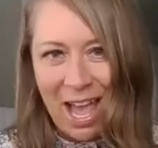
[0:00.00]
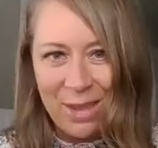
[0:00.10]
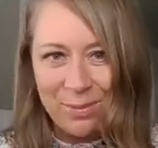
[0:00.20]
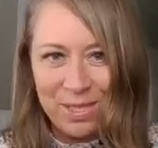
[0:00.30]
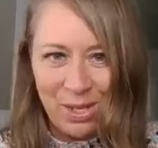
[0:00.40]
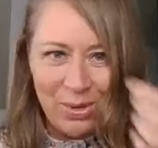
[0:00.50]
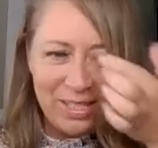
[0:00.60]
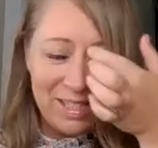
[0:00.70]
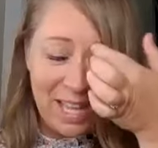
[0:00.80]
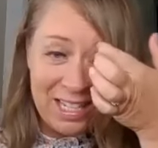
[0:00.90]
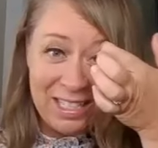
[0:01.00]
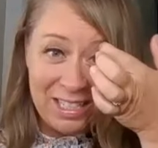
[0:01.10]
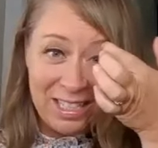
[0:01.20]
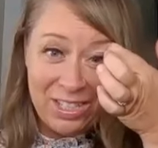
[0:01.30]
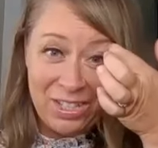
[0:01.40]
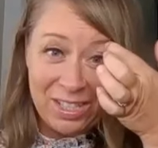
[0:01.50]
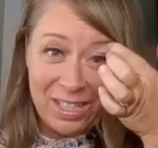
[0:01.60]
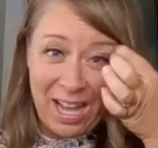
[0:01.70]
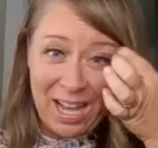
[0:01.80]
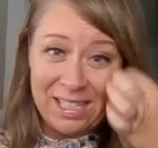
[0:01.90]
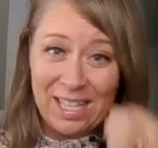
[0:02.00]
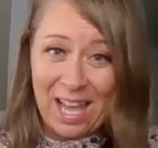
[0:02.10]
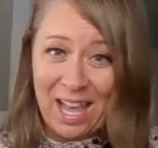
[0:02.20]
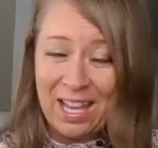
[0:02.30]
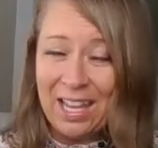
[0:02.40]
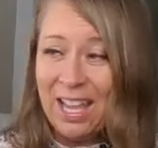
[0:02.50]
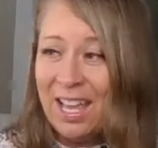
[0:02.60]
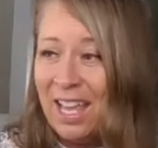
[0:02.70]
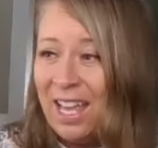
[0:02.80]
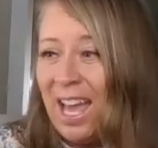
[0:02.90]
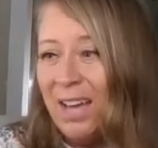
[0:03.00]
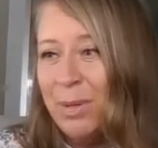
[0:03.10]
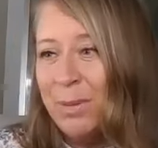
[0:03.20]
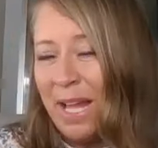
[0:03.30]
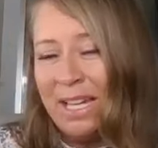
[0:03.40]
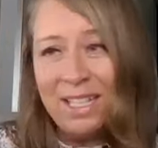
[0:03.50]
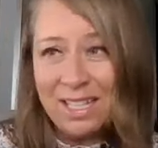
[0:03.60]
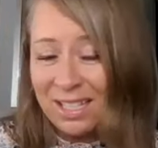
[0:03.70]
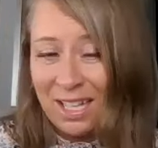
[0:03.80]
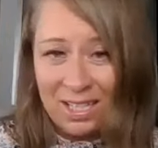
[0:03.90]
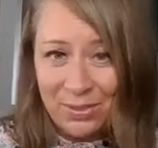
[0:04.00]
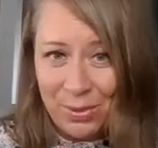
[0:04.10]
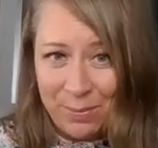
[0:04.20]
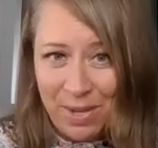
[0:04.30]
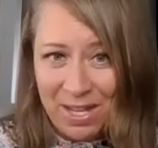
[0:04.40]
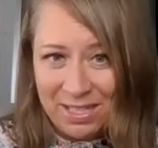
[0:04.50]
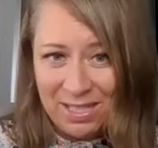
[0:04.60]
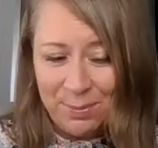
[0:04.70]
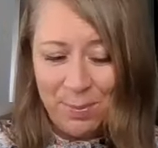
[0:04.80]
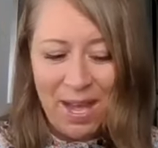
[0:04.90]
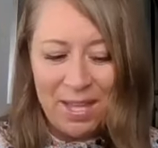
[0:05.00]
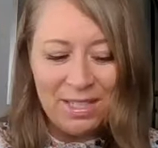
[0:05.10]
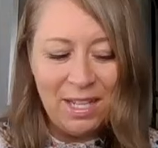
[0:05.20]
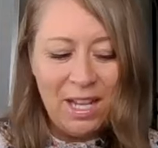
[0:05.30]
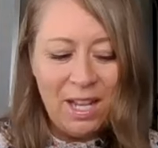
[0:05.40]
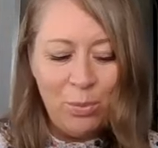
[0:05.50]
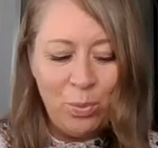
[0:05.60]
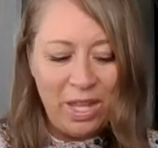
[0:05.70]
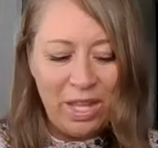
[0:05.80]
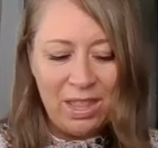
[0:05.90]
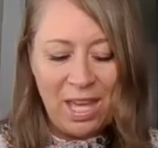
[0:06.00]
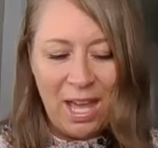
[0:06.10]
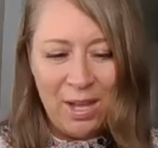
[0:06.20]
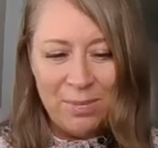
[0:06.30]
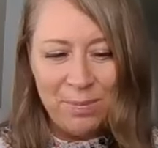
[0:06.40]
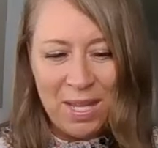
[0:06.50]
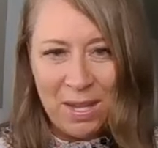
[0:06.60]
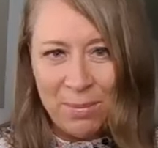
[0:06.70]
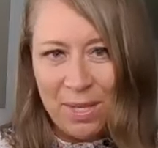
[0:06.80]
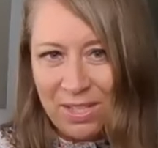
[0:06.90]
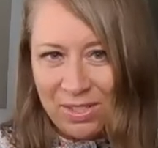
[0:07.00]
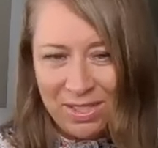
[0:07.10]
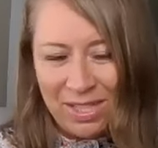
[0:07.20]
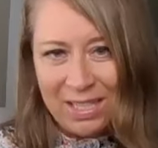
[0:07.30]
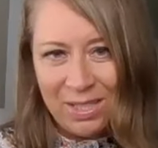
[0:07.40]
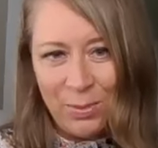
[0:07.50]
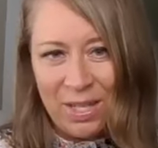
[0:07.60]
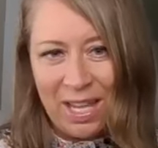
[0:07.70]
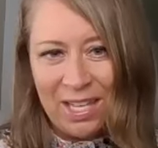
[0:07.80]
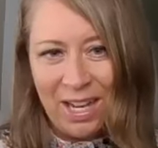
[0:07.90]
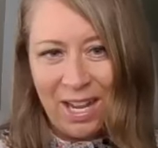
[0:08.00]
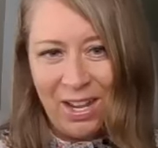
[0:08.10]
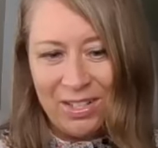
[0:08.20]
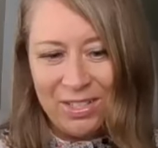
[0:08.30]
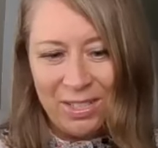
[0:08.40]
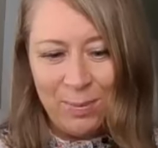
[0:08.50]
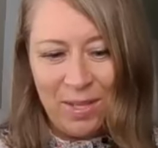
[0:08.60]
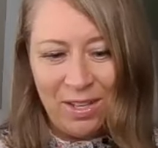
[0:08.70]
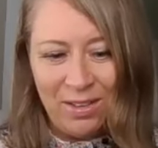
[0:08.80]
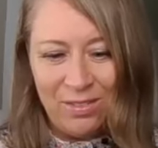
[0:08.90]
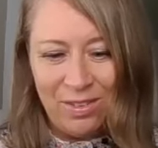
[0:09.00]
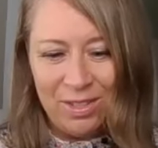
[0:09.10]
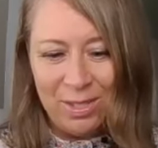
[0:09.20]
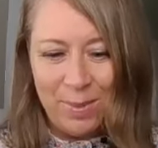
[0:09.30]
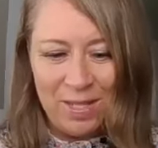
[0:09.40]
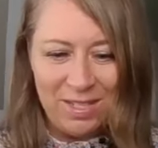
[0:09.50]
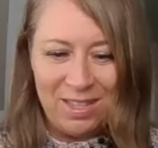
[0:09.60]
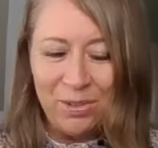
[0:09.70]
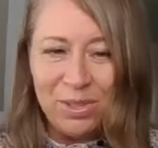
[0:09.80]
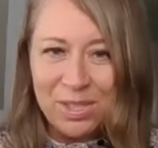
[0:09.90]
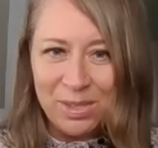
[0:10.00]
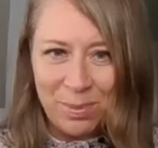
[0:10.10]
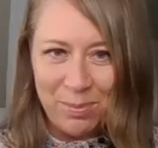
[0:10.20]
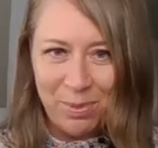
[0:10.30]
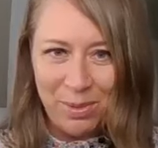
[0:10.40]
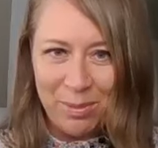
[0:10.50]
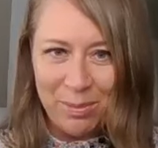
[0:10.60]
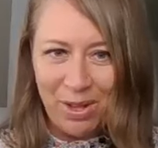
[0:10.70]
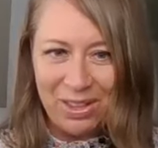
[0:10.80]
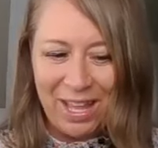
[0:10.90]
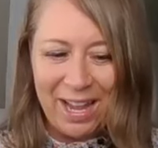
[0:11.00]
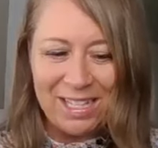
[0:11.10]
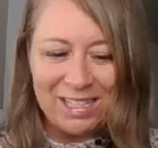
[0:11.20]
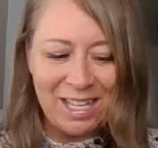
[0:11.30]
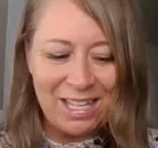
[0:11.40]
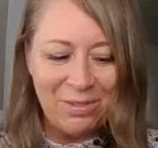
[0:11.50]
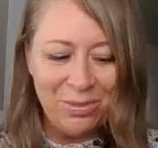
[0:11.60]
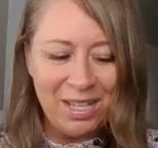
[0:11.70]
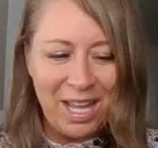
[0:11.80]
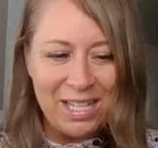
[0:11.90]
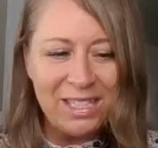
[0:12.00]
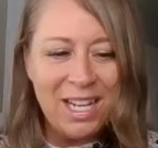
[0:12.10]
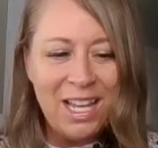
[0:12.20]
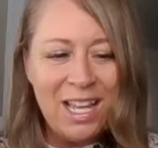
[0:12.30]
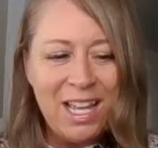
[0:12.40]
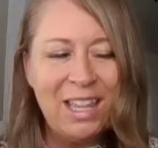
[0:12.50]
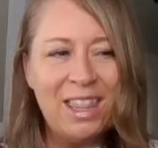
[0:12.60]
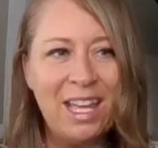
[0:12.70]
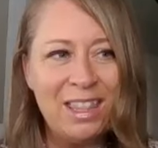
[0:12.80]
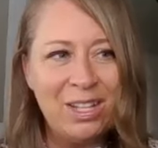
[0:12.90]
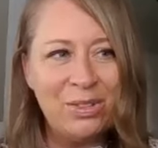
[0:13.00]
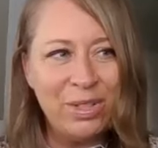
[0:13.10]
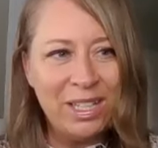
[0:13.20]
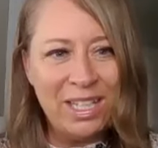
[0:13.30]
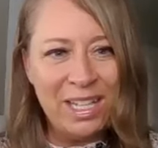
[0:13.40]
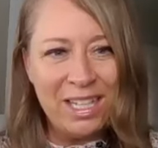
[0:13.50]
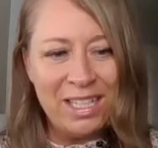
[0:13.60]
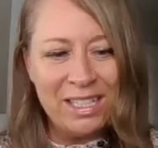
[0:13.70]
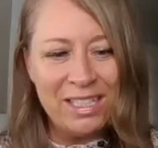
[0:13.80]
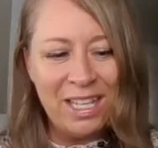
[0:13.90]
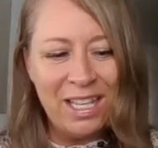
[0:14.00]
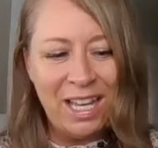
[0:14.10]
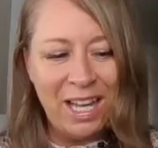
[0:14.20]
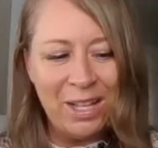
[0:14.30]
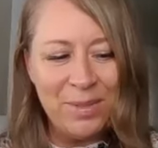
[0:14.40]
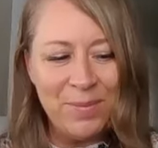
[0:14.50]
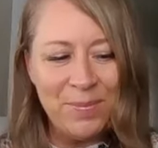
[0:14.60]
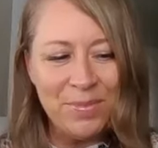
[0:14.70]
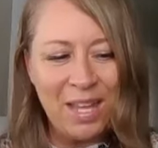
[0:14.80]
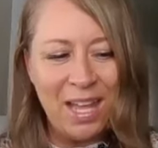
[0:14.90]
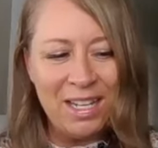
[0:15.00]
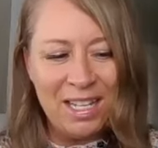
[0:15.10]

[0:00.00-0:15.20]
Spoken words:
I am so excited to teach this class. I have been planning this class for months, but with being at Pinners last weekend, I got to speak to thousands of people about light, and I realized that there really is a